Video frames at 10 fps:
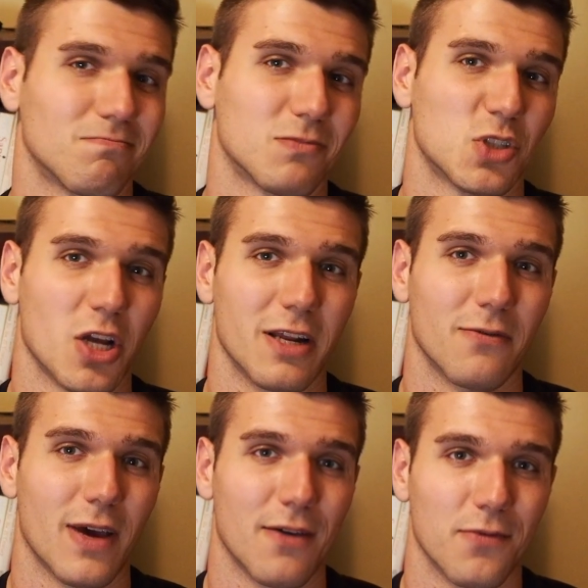shedding
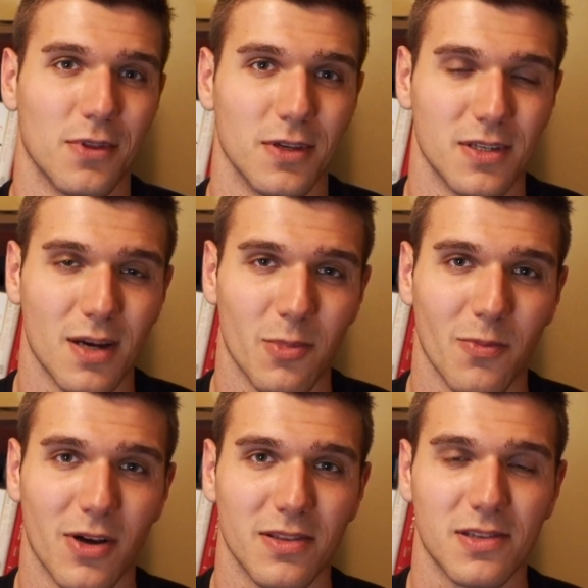fat for the summer
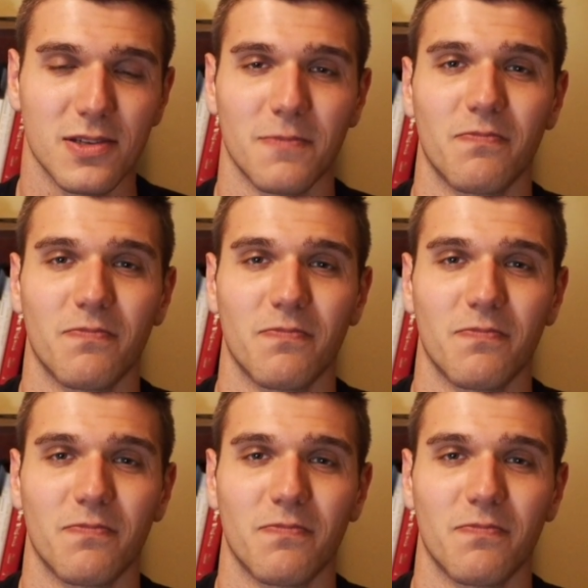months,